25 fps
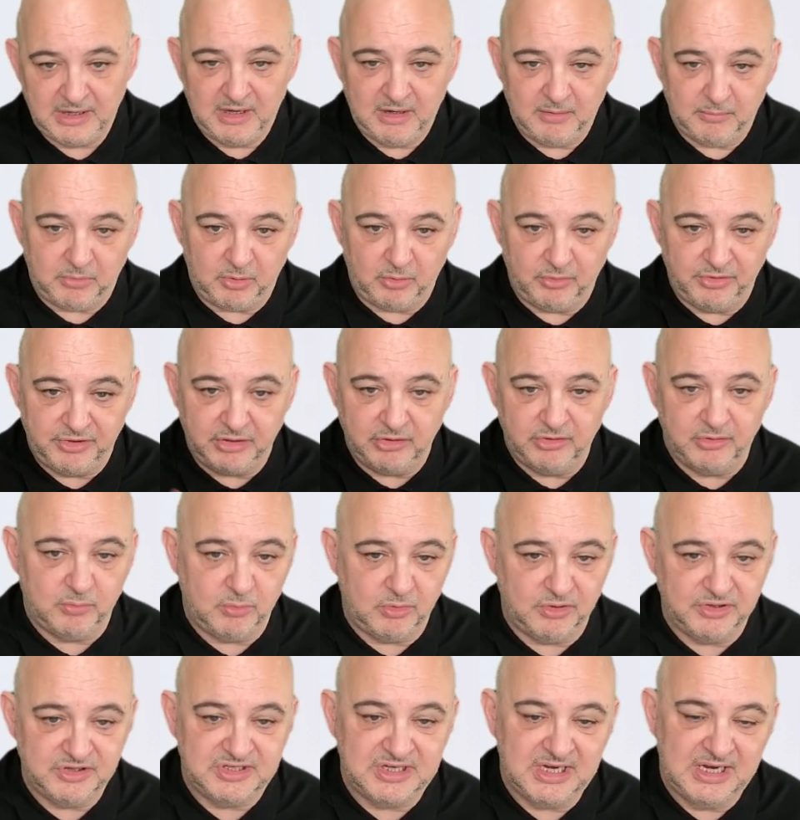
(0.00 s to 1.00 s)
But the other
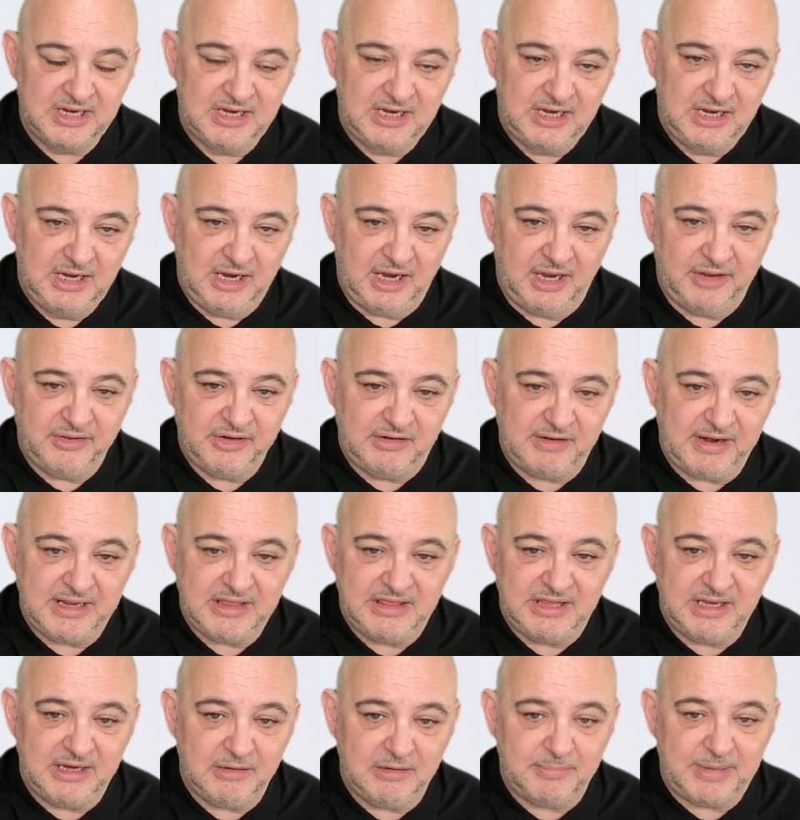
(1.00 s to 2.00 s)
ones, and the great
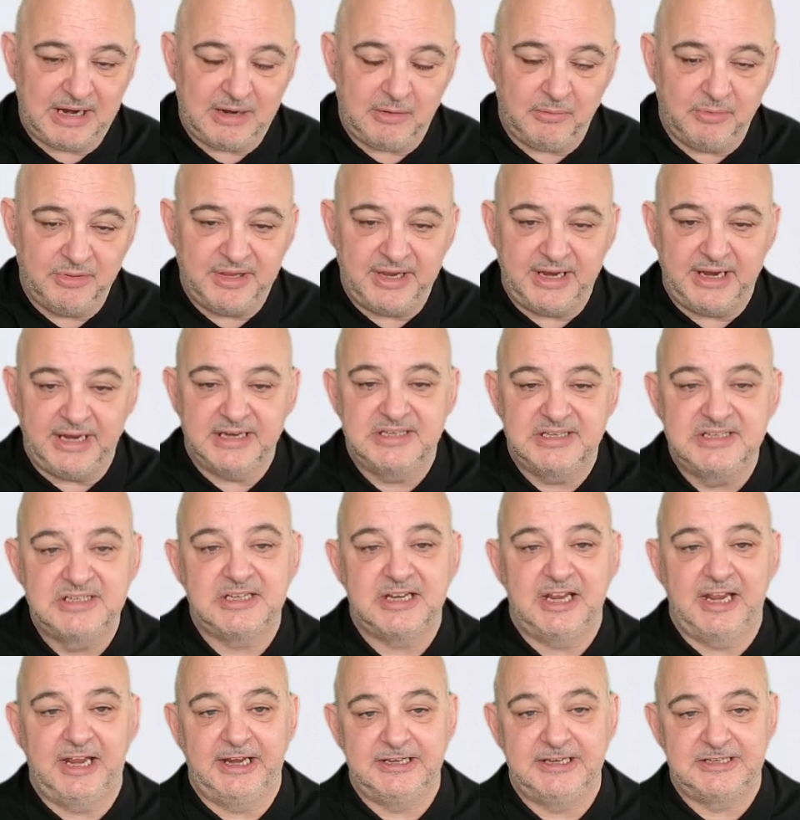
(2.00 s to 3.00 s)
thing about this
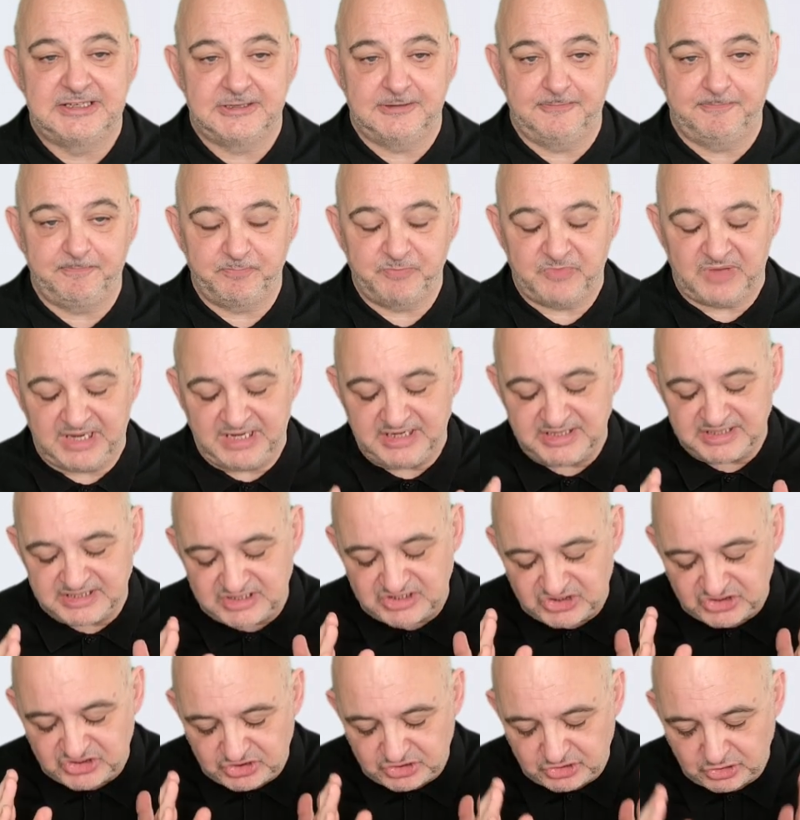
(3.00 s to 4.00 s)
is it's
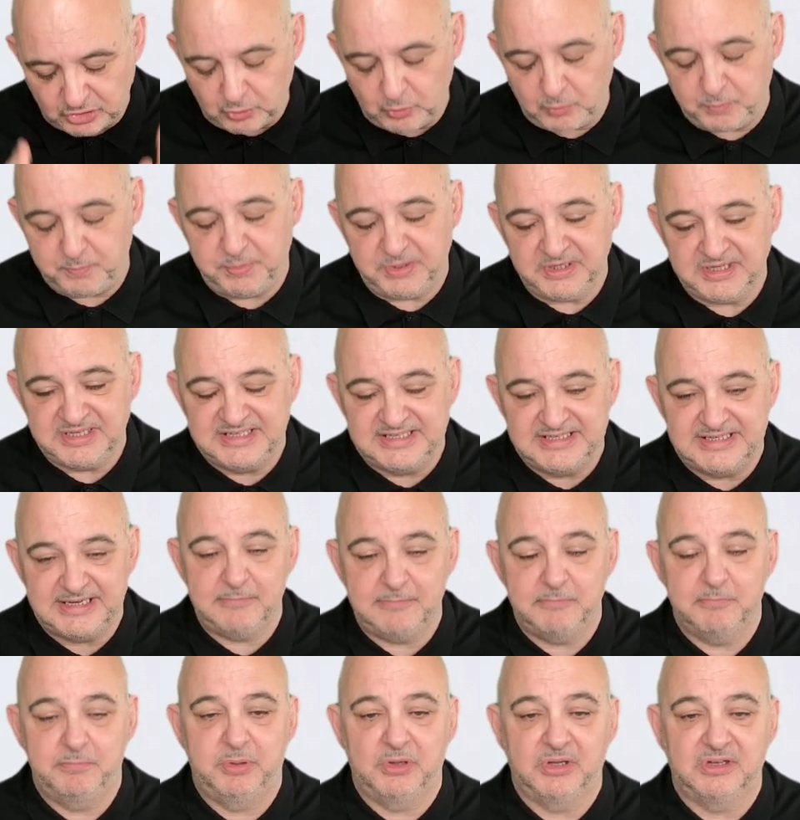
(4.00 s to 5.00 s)
super
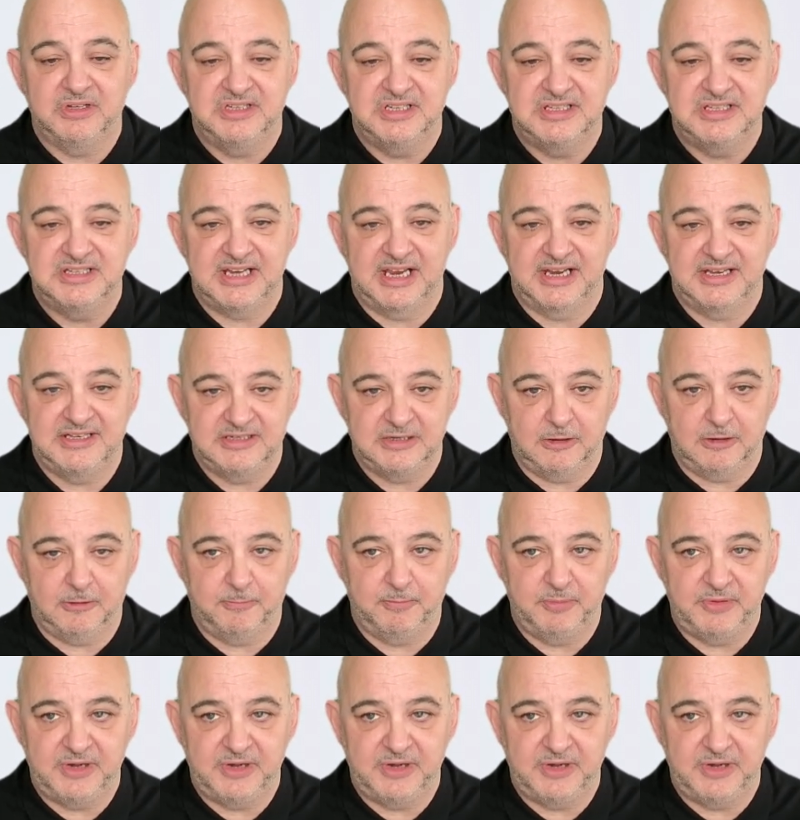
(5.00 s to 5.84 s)
simple to set up.